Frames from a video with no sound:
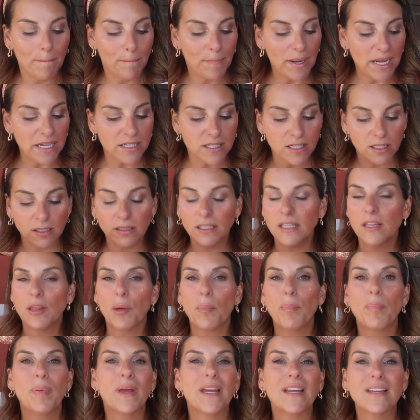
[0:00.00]
basically the
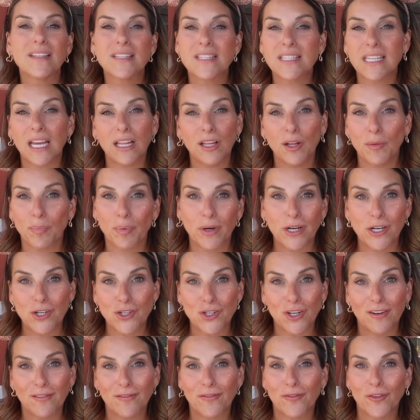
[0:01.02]
biggest
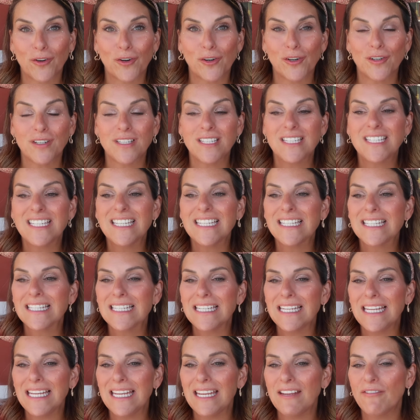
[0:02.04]
celebration for
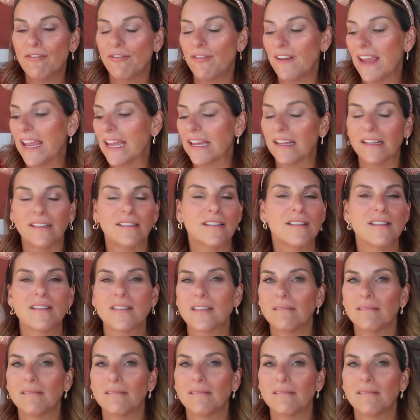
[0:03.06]
Disney fans